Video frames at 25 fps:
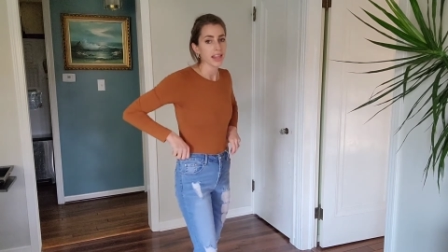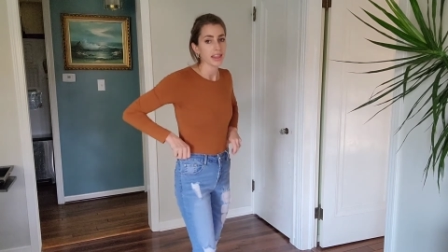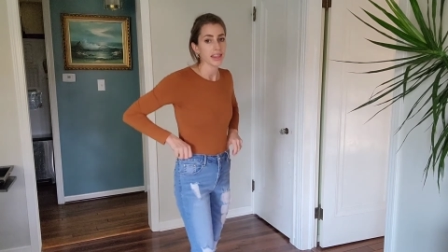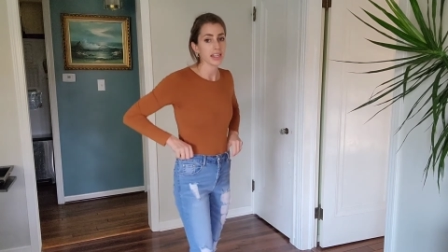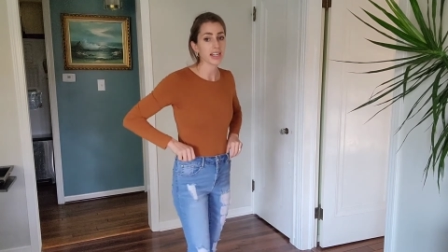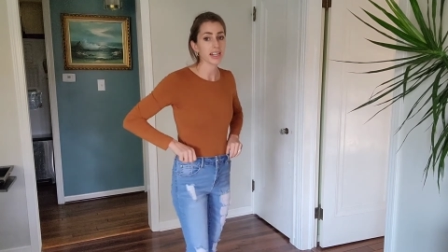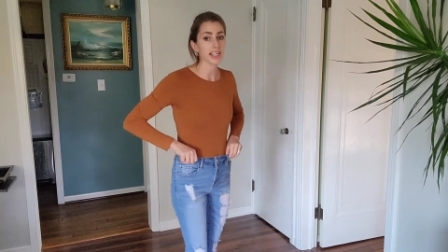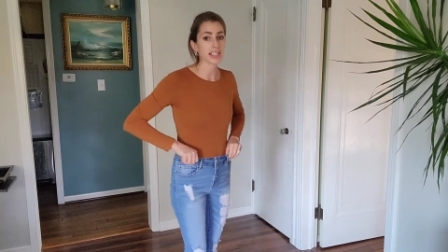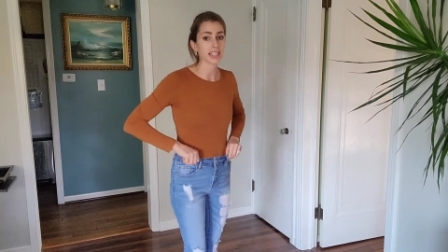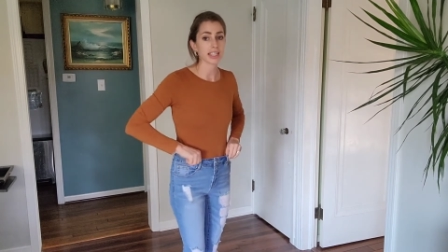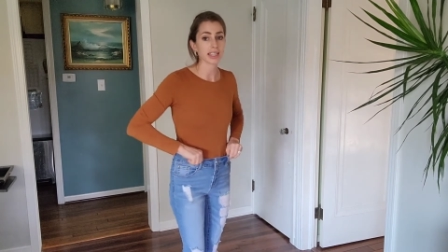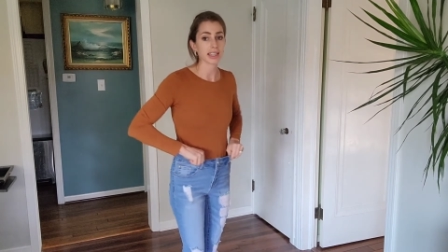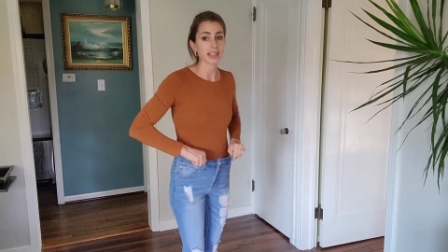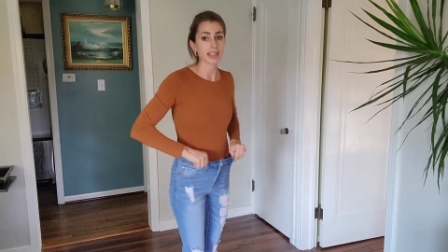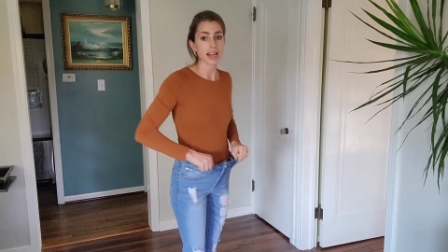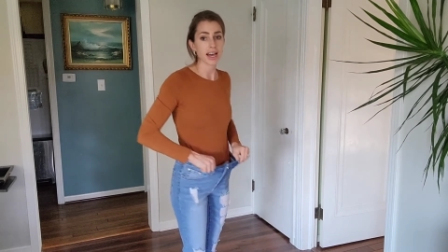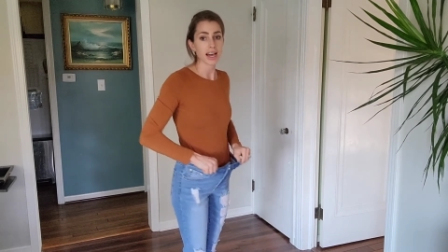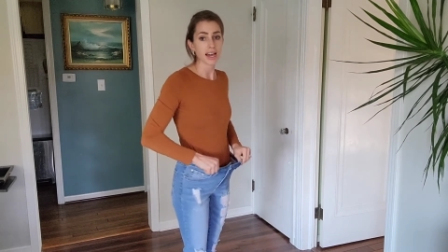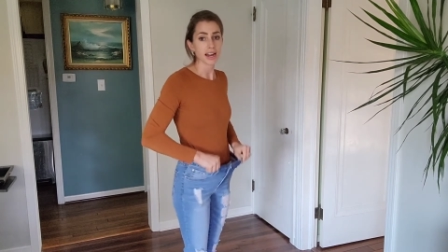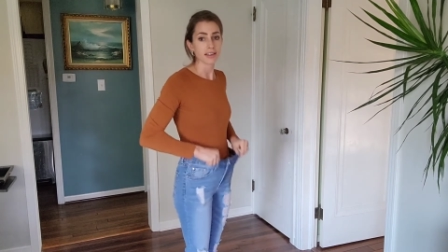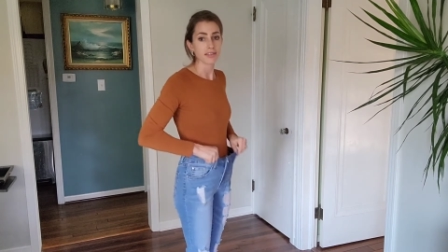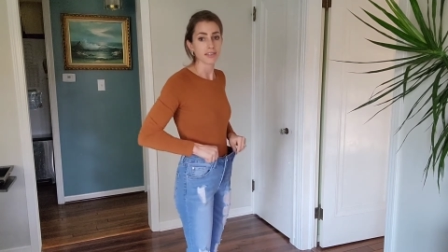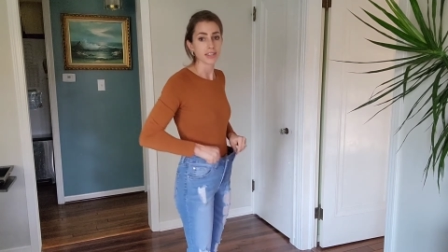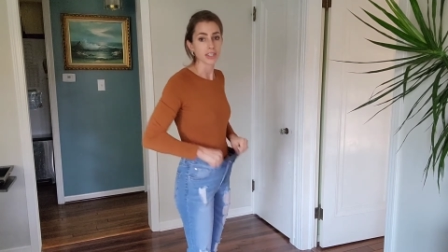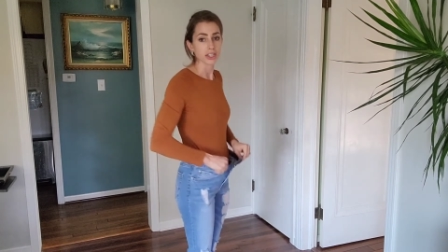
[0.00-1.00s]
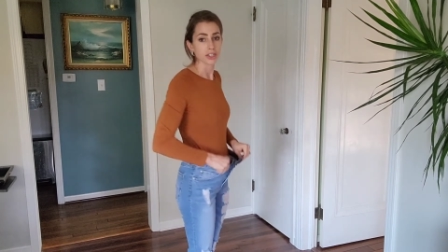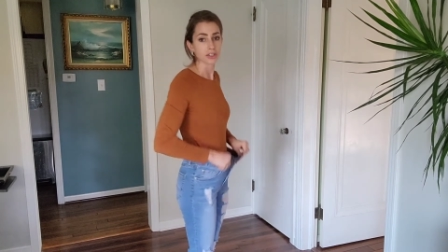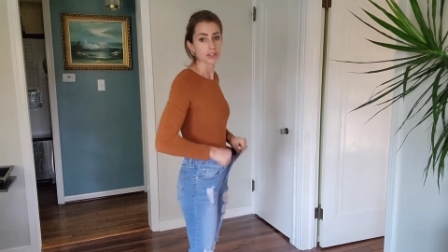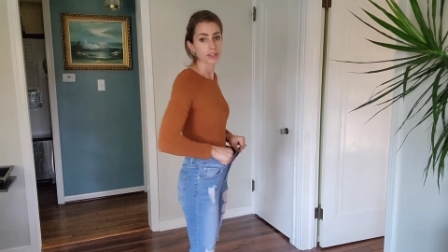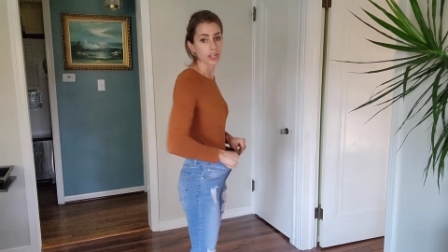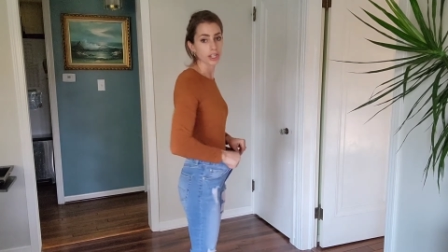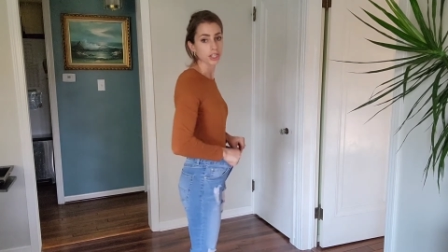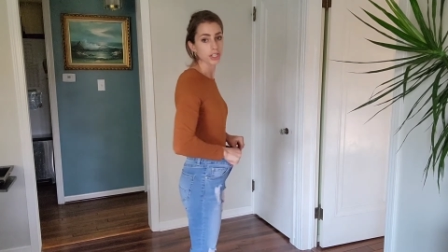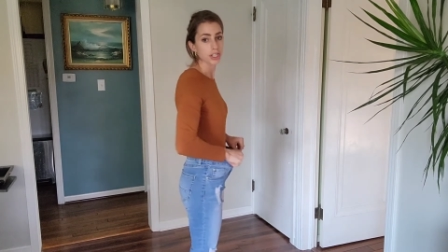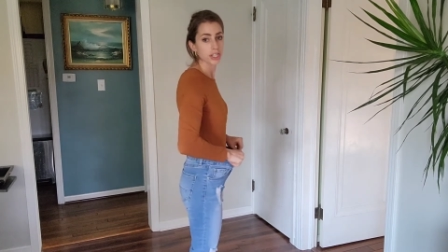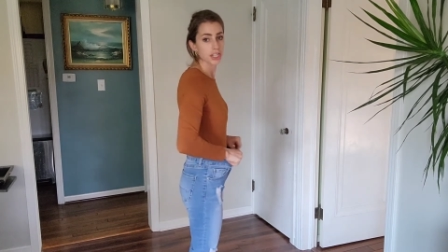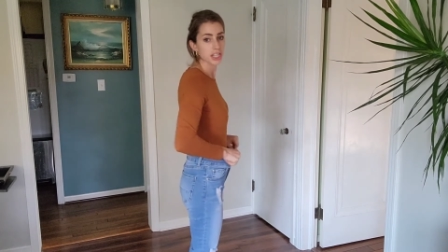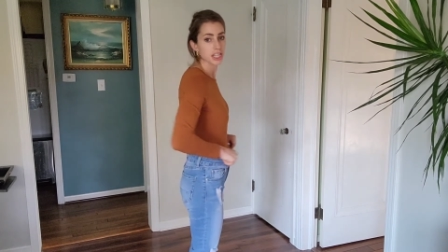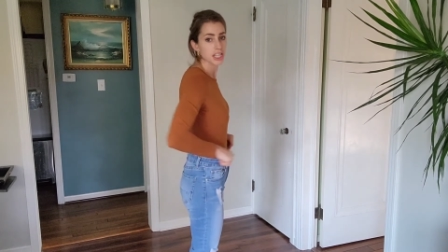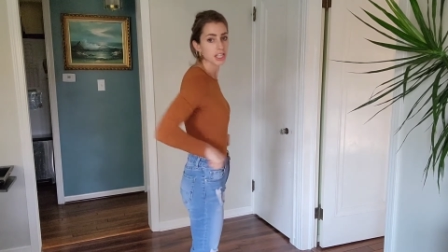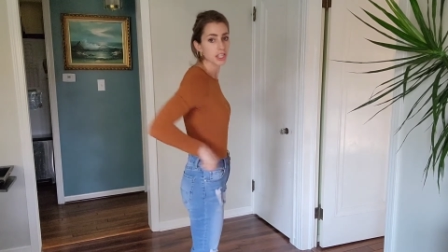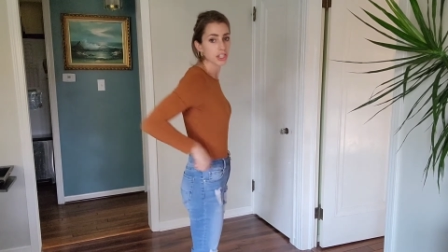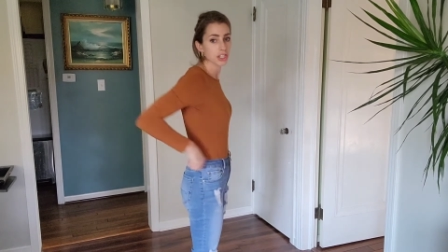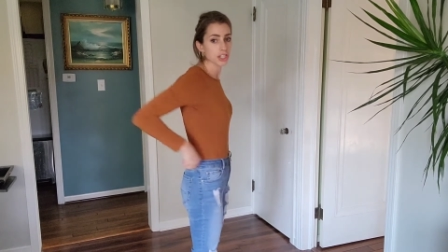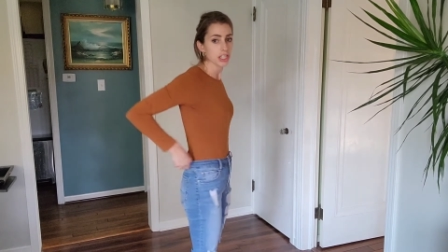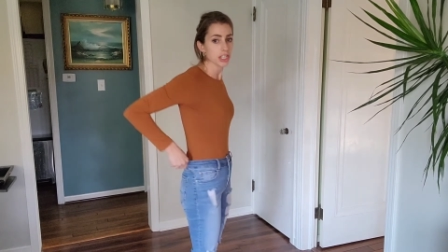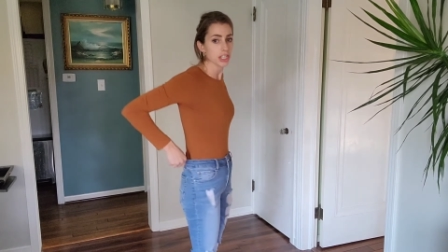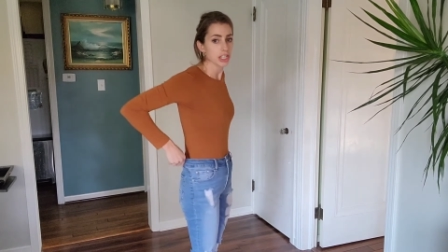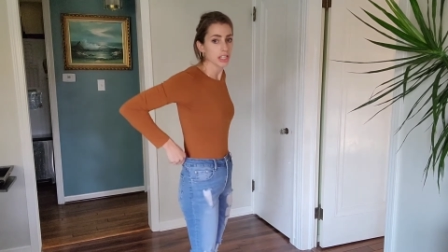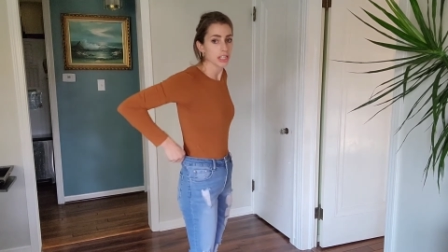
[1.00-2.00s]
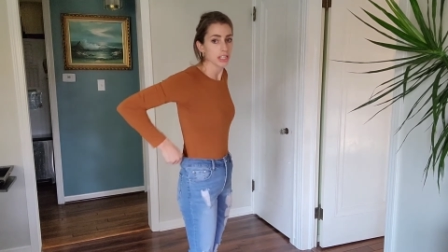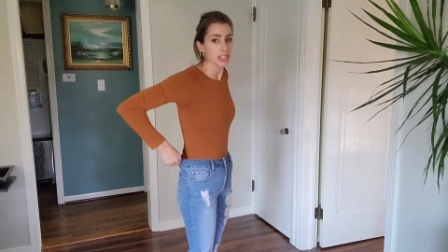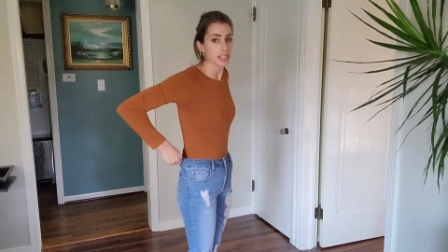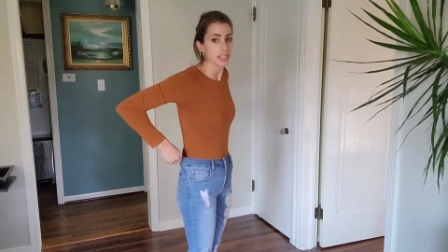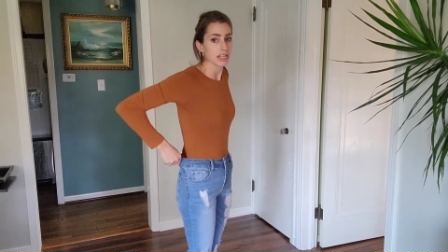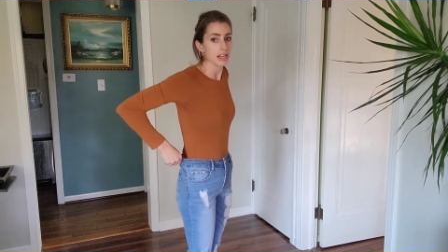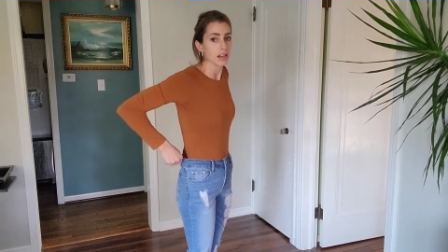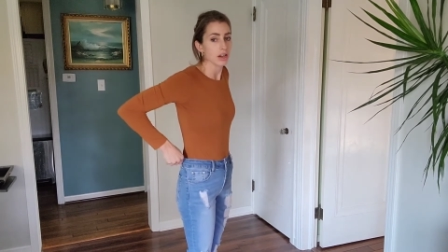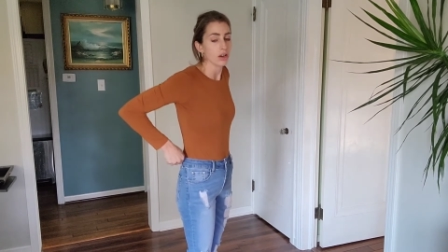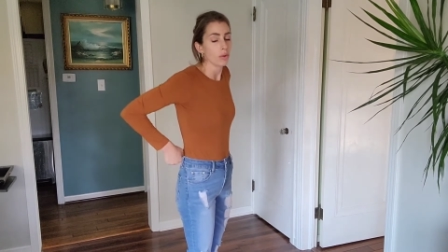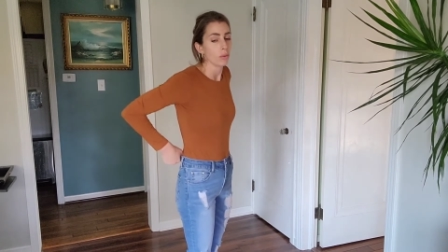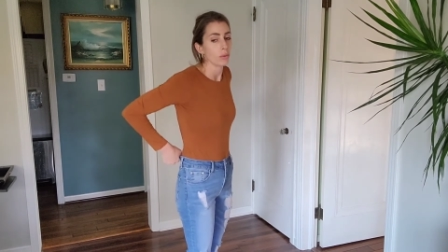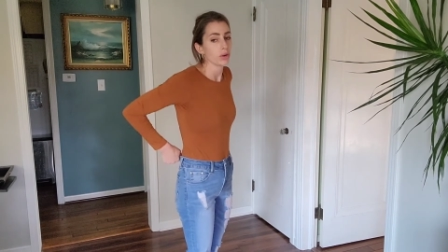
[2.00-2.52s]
There is a lot of stretch to these jeans,